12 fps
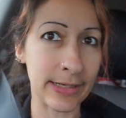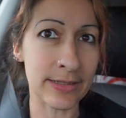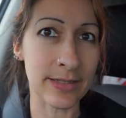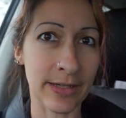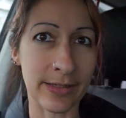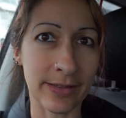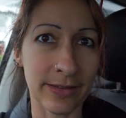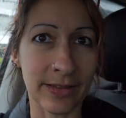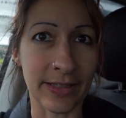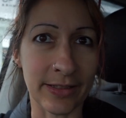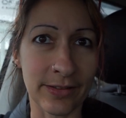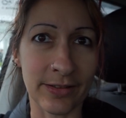It's like
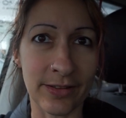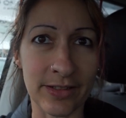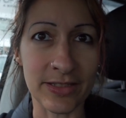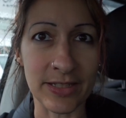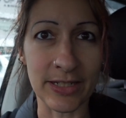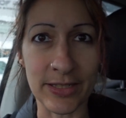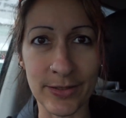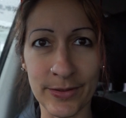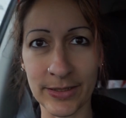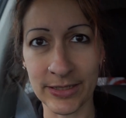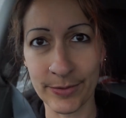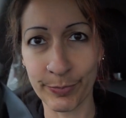you can see
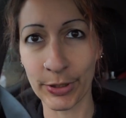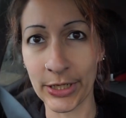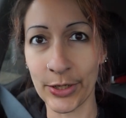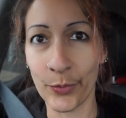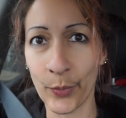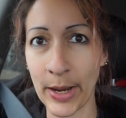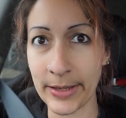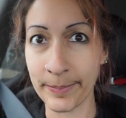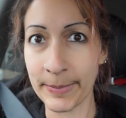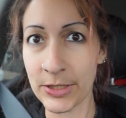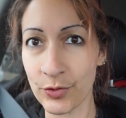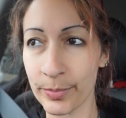it's pretty wet
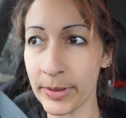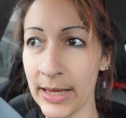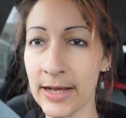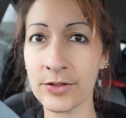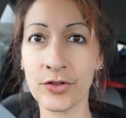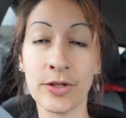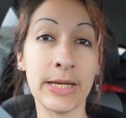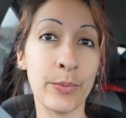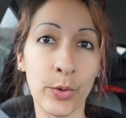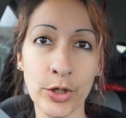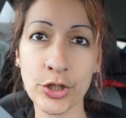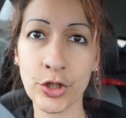and miserable out. So they
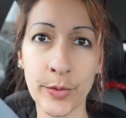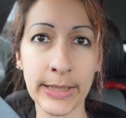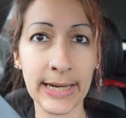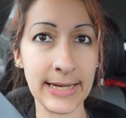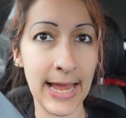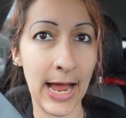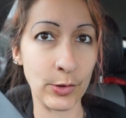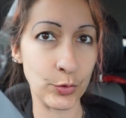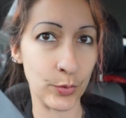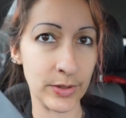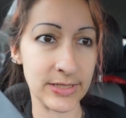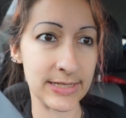weren't doing any
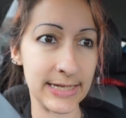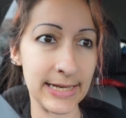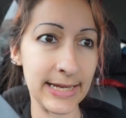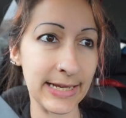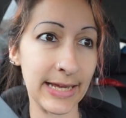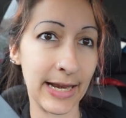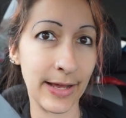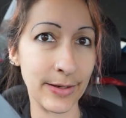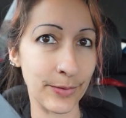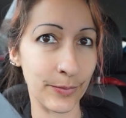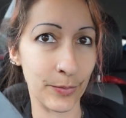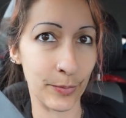outdoor seating.
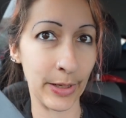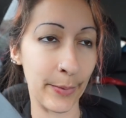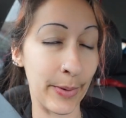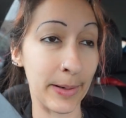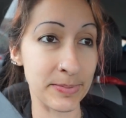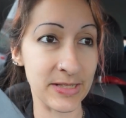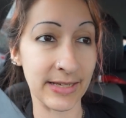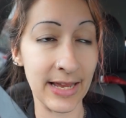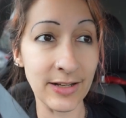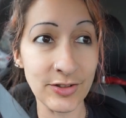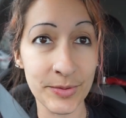And when I went up to the counter,